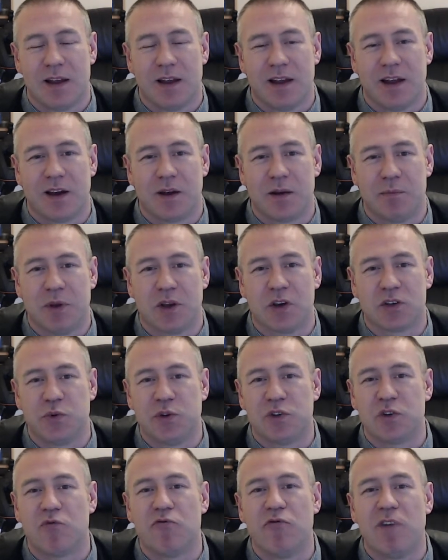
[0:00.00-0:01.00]
You know, because we
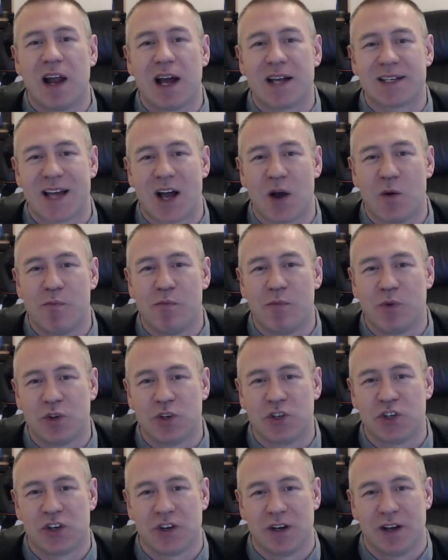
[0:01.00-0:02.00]
don't realize how
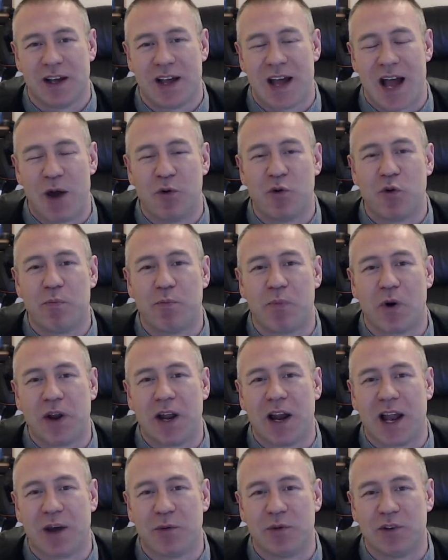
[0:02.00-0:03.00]
much our own body
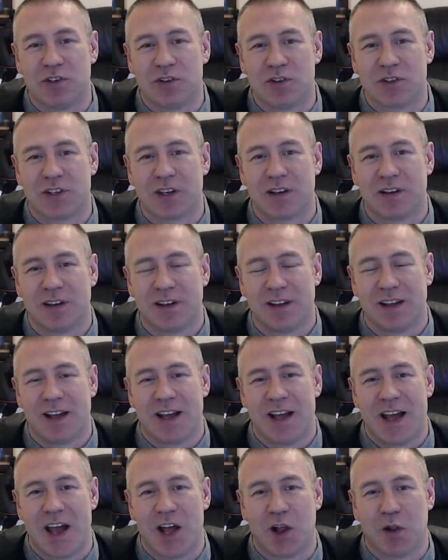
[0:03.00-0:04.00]
language does
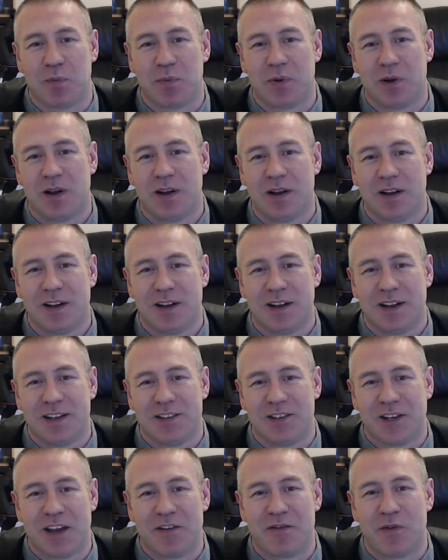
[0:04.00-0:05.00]
help
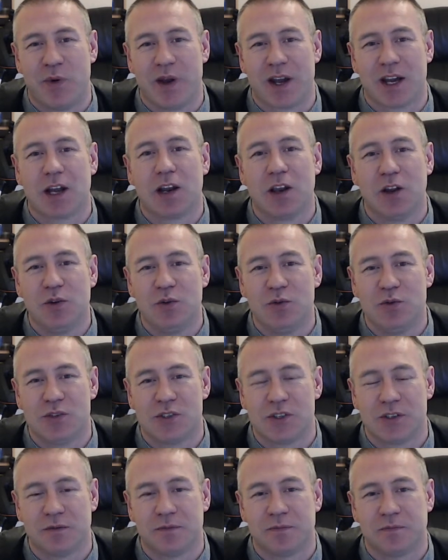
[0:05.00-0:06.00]
to give away
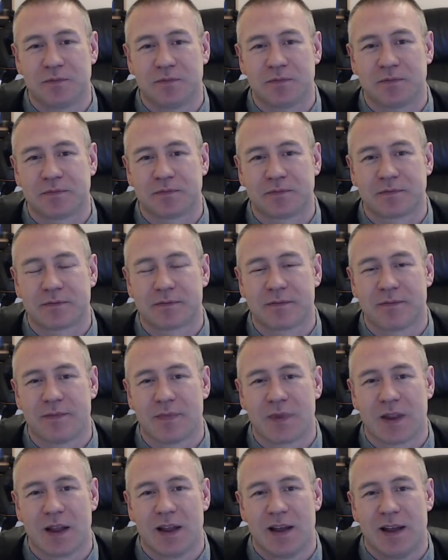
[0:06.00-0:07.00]
clues.
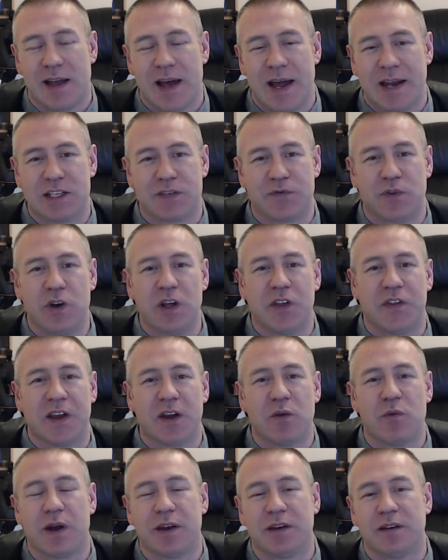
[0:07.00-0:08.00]
And it's a funny
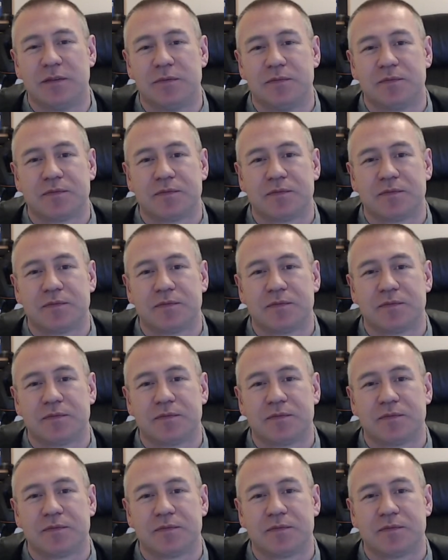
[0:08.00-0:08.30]
thing when